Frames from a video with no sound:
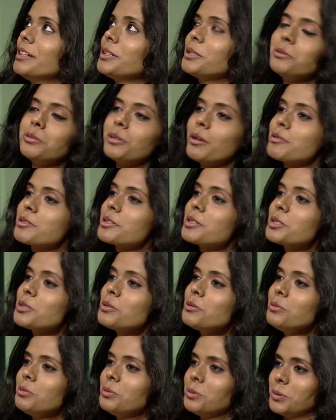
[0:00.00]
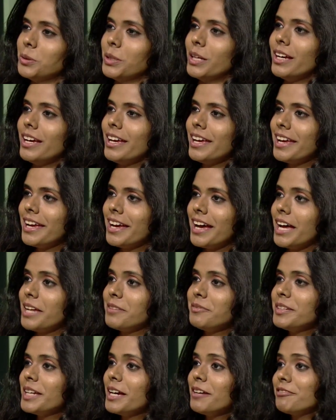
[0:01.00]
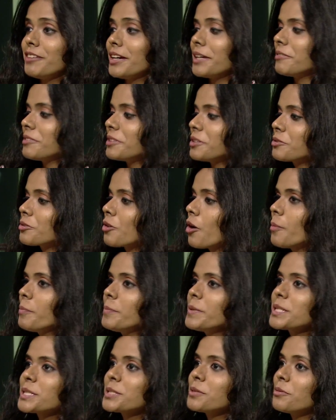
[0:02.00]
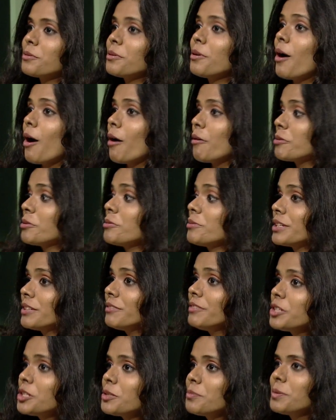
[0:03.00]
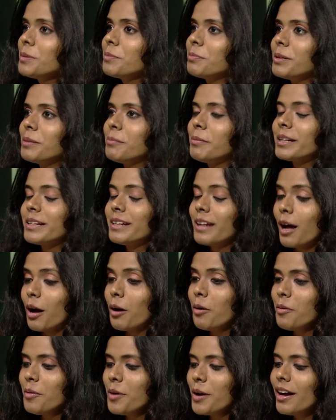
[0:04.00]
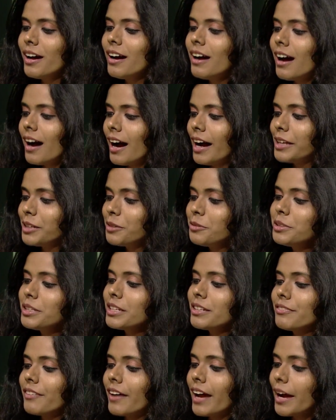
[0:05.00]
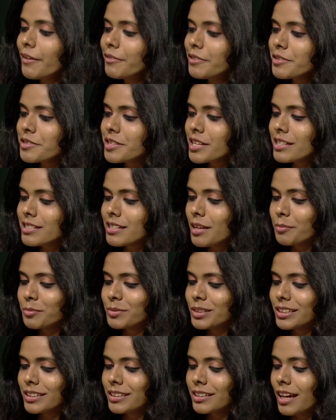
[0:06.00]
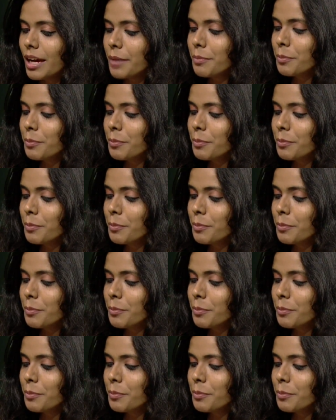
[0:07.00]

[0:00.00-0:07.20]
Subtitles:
2002. And we have 500 copies, you don't know how to give it to people. But now, I know that if I have to say something, I